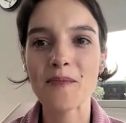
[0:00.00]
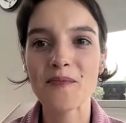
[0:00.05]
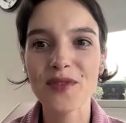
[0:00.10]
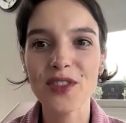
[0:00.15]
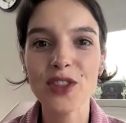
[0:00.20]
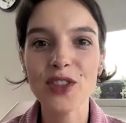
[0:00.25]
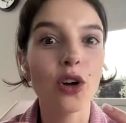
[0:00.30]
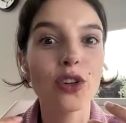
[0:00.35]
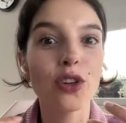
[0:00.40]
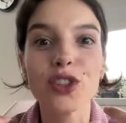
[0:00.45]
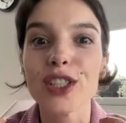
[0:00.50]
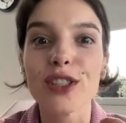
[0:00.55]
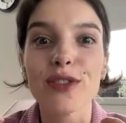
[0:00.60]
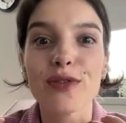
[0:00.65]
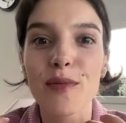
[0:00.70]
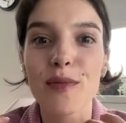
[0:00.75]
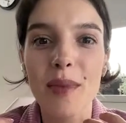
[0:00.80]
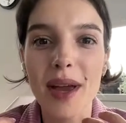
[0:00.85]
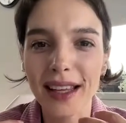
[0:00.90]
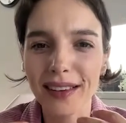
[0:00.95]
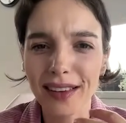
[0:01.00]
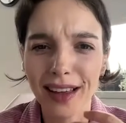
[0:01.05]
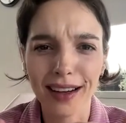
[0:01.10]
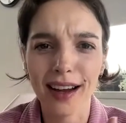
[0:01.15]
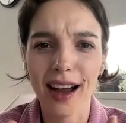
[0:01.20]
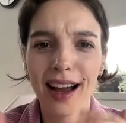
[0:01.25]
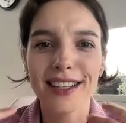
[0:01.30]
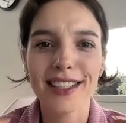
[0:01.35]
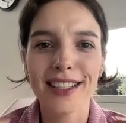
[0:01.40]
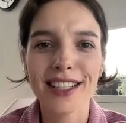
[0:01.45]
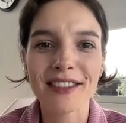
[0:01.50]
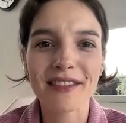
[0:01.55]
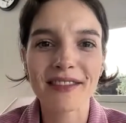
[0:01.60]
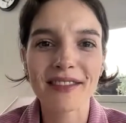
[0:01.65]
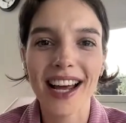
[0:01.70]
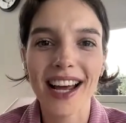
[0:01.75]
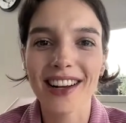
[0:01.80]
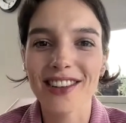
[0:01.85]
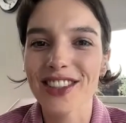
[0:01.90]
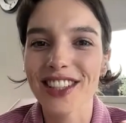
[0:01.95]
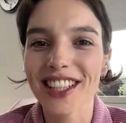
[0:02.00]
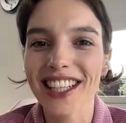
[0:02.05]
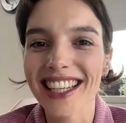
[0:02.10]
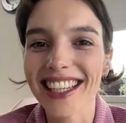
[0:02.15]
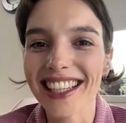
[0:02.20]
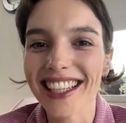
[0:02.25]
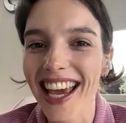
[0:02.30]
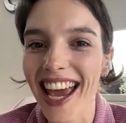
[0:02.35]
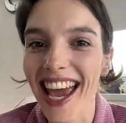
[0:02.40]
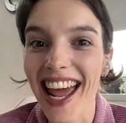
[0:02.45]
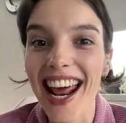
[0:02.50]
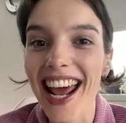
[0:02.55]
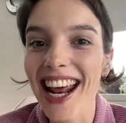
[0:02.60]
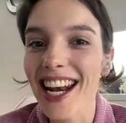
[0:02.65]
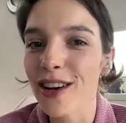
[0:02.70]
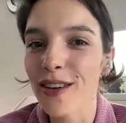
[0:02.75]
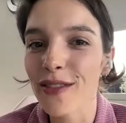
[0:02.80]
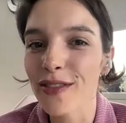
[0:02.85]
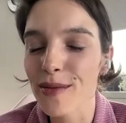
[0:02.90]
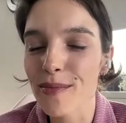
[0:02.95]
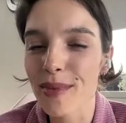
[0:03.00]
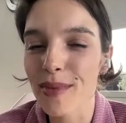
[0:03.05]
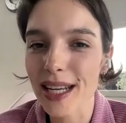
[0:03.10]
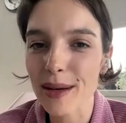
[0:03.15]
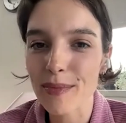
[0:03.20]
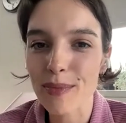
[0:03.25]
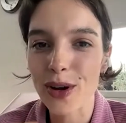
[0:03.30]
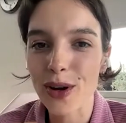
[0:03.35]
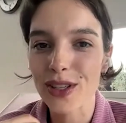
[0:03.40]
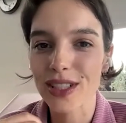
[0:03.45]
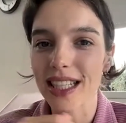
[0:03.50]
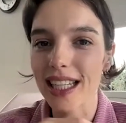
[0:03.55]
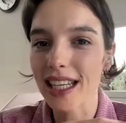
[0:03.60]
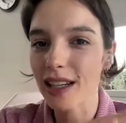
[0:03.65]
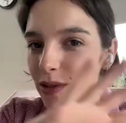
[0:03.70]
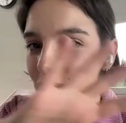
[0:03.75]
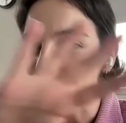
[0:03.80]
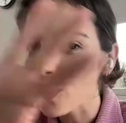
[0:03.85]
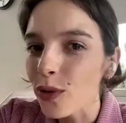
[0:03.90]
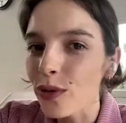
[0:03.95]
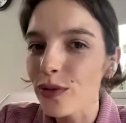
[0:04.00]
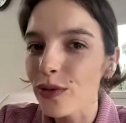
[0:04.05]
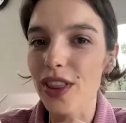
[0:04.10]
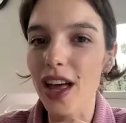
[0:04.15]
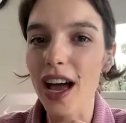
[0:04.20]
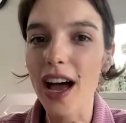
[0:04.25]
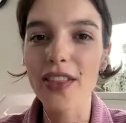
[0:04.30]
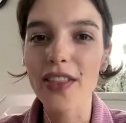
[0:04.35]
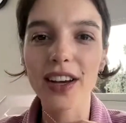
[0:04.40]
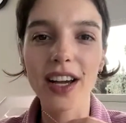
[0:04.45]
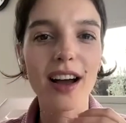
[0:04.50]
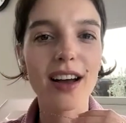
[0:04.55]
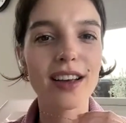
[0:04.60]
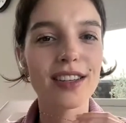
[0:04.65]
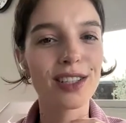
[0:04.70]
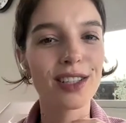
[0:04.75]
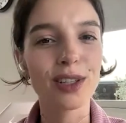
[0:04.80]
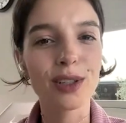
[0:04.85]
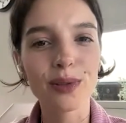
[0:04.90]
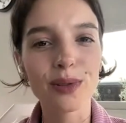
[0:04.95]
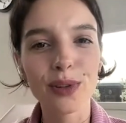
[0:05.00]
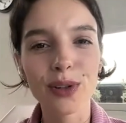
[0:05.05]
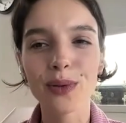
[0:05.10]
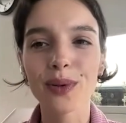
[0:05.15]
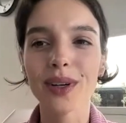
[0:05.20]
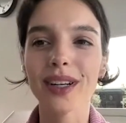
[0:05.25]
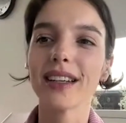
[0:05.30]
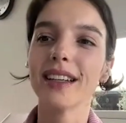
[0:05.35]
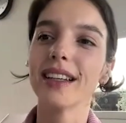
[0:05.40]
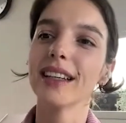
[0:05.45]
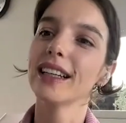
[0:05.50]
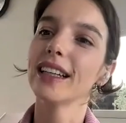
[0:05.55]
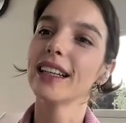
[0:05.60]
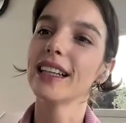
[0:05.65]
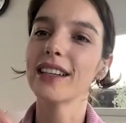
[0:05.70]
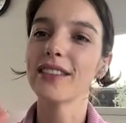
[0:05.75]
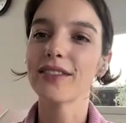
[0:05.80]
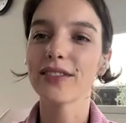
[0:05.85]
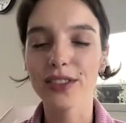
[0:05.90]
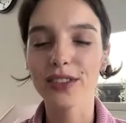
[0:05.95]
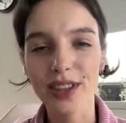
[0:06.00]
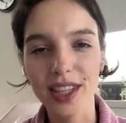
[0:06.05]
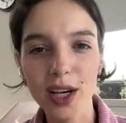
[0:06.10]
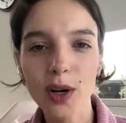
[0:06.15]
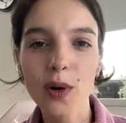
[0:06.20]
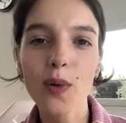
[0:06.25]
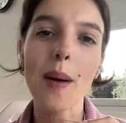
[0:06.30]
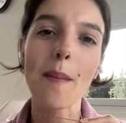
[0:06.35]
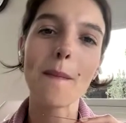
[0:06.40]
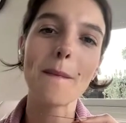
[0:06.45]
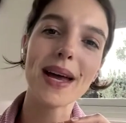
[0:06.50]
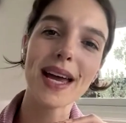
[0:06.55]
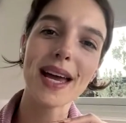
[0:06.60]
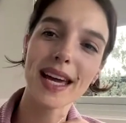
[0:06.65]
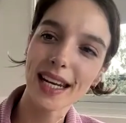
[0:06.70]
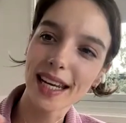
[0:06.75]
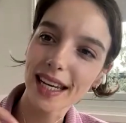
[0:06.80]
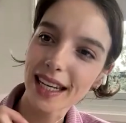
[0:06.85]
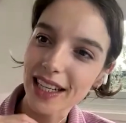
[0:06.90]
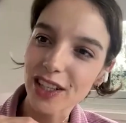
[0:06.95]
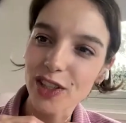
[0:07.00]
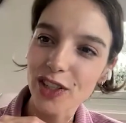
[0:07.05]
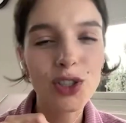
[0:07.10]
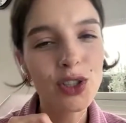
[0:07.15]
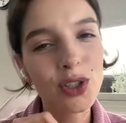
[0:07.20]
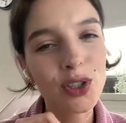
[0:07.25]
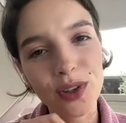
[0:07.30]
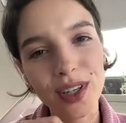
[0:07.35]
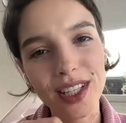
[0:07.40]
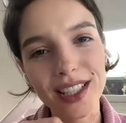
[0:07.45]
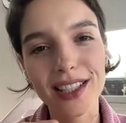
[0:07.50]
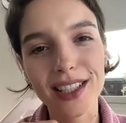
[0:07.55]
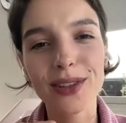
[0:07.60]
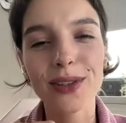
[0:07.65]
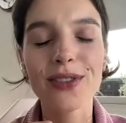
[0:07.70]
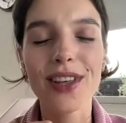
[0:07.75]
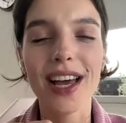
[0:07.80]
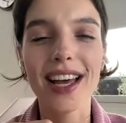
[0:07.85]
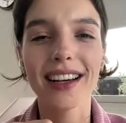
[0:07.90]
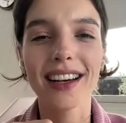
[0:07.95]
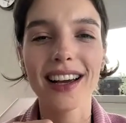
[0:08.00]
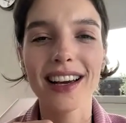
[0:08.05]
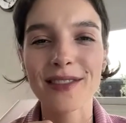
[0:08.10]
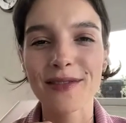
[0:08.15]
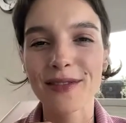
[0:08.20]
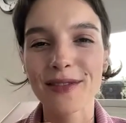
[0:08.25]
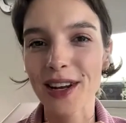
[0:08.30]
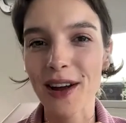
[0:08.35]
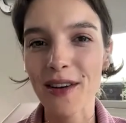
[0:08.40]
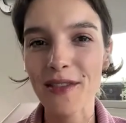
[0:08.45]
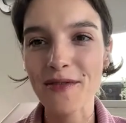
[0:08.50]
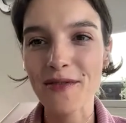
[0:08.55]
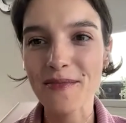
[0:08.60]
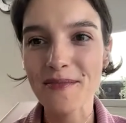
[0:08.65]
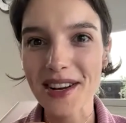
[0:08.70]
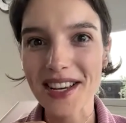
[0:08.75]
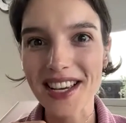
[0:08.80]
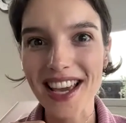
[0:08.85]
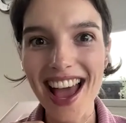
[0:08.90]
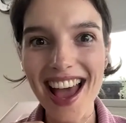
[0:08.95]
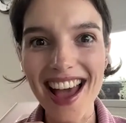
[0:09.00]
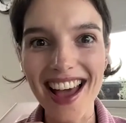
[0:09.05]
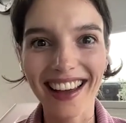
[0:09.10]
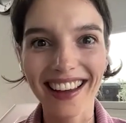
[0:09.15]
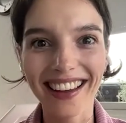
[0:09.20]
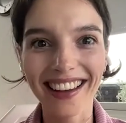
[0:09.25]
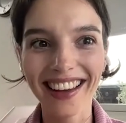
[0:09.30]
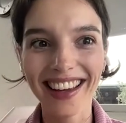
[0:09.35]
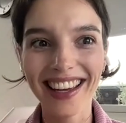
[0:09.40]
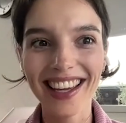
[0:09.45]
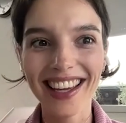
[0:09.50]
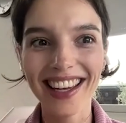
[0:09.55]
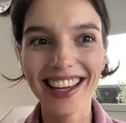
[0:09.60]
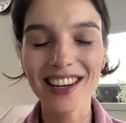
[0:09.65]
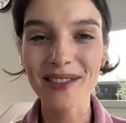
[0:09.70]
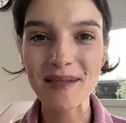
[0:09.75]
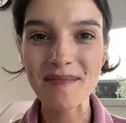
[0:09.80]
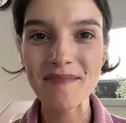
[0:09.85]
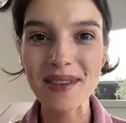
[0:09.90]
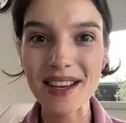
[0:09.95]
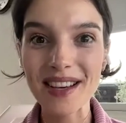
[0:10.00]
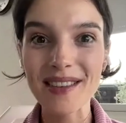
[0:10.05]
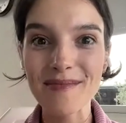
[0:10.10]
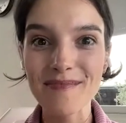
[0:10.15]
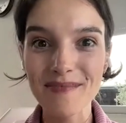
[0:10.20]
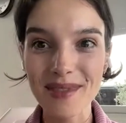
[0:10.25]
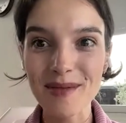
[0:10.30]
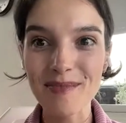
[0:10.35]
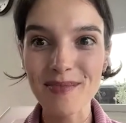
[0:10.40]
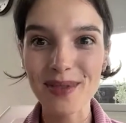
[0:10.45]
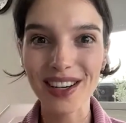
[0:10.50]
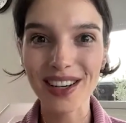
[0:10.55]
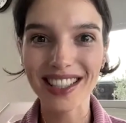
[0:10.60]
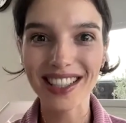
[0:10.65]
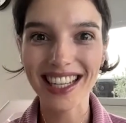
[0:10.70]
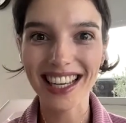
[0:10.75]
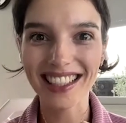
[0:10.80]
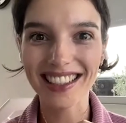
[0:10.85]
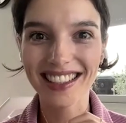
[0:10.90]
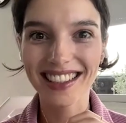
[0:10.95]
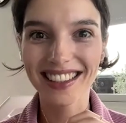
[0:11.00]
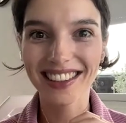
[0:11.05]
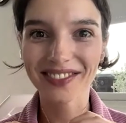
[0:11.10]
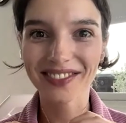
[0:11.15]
not just for me. Like I didn't actually get any of the money personally. It was all for the other cast and crew and for the equipment and insurance and all that kind of stuff. But yeah, it was a big process.